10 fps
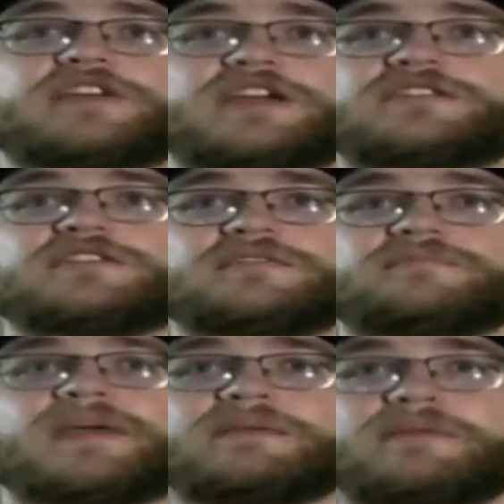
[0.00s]
uh,
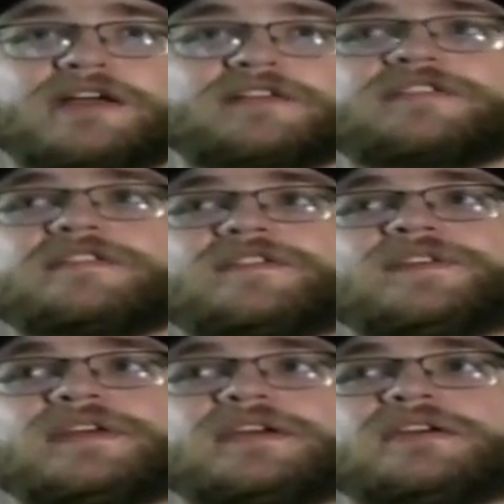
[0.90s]
Rustland
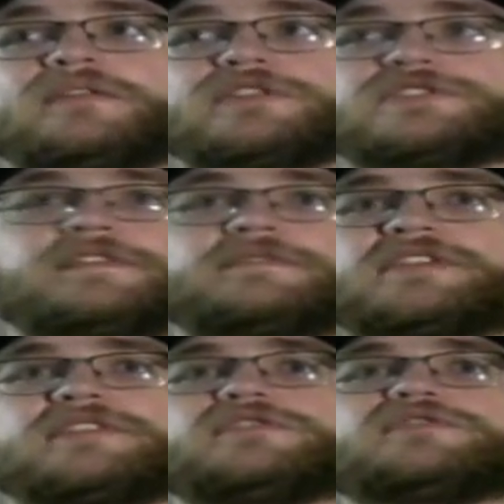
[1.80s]
Megamix.
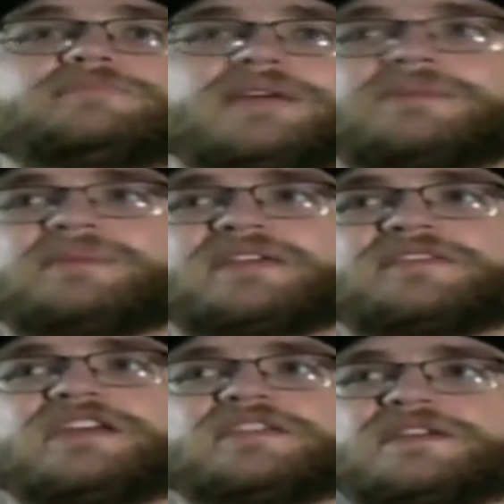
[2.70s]
Which, if anyone
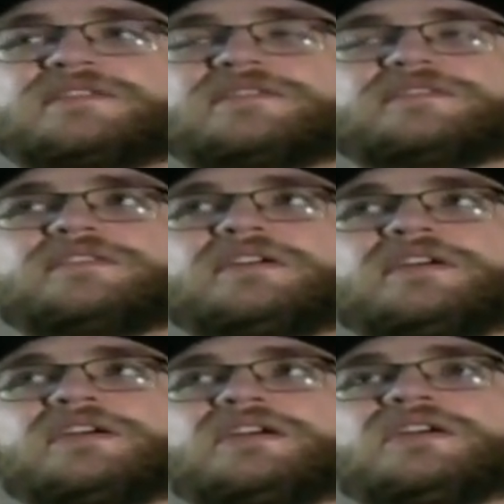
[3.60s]
doesn't know who
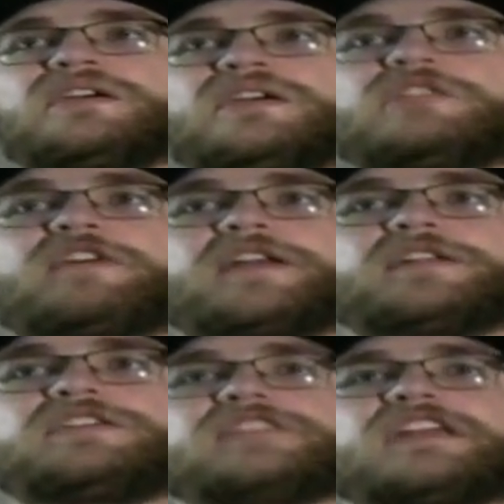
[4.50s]
Megamix is, he's
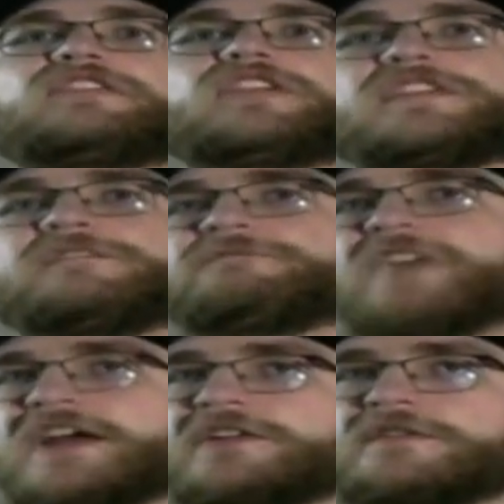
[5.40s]
the final.
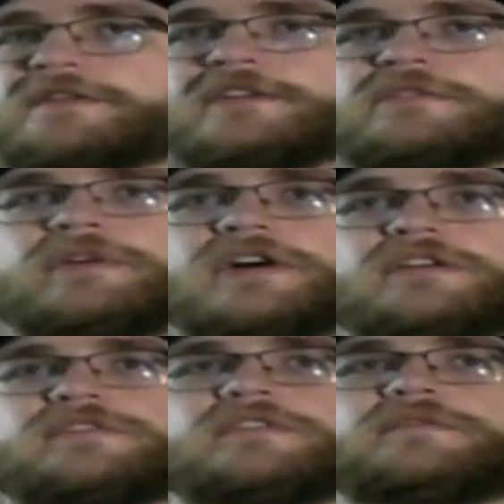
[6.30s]
He's technically the
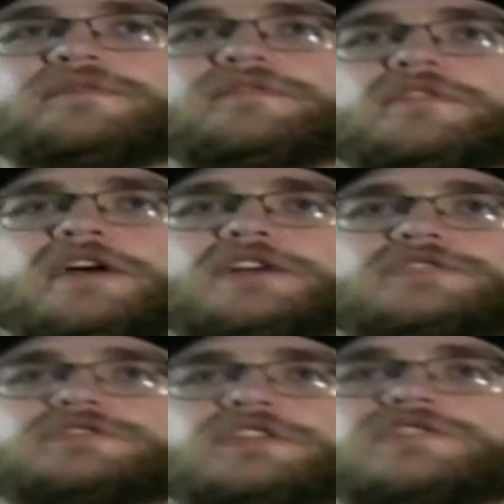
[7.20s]
final final
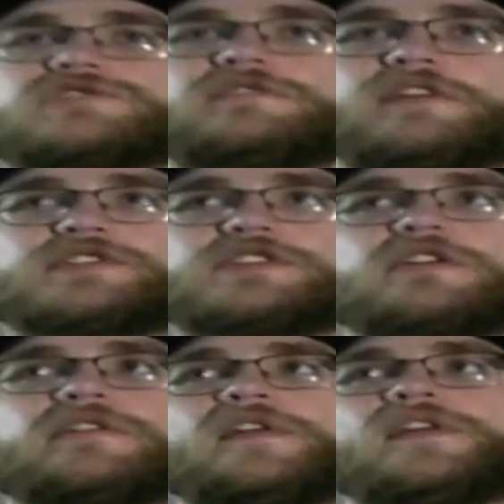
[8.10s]
boss of
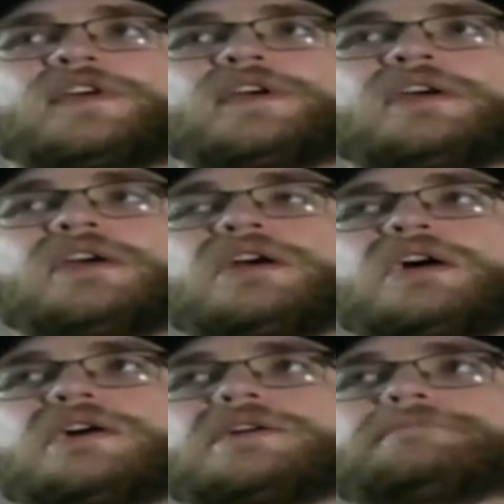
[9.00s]
Crash: The Huge Adventure.